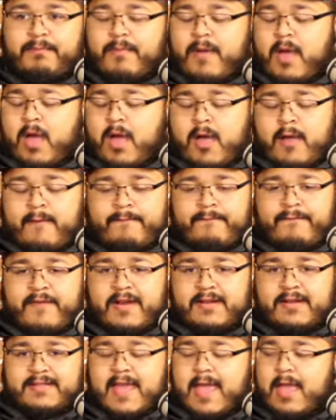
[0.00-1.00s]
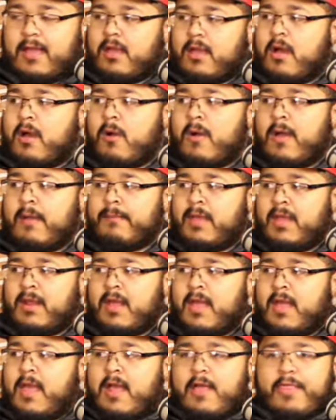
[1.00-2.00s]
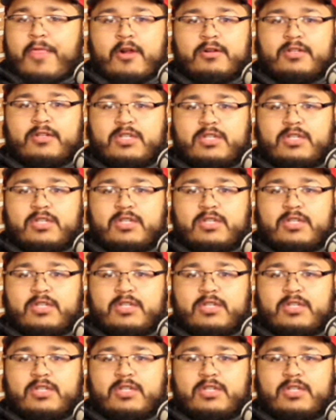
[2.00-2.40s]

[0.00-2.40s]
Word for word: Fedotenko, I mean, there's